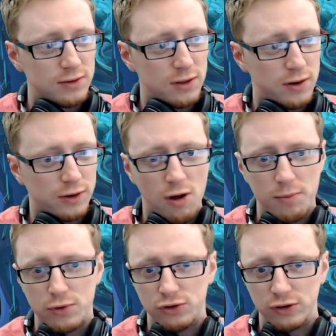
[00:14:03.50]
a lot of
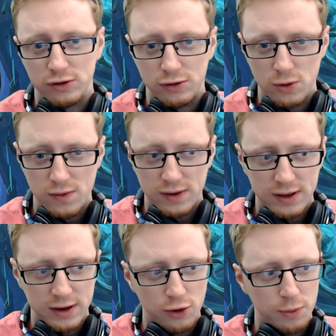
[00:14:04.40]
combos you can do with it.
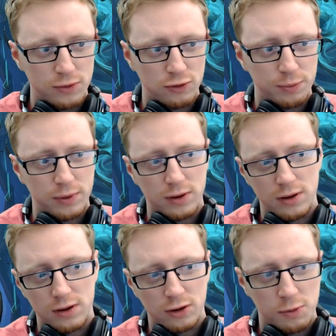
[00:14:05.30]
It opens up
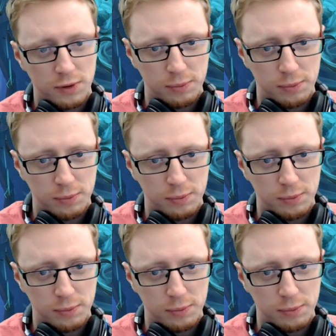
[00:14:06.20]
a couple of